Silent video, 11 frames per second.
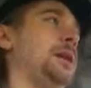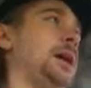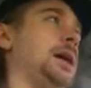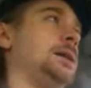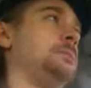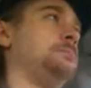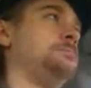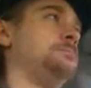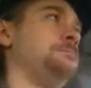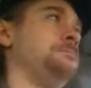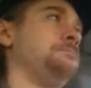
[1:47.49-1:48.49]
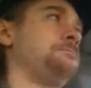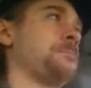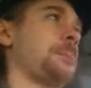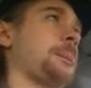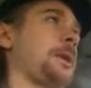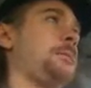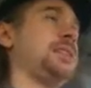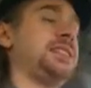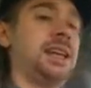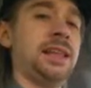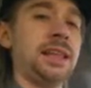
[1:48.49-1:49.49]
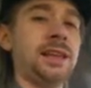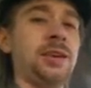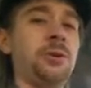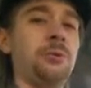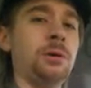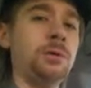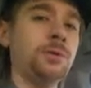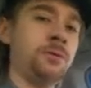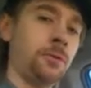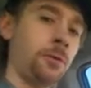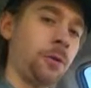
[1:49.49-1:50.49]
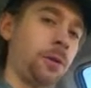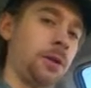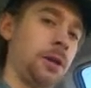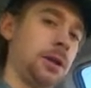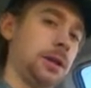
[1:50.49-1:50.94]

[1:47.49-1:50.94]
I'm going to say like year 1.0 for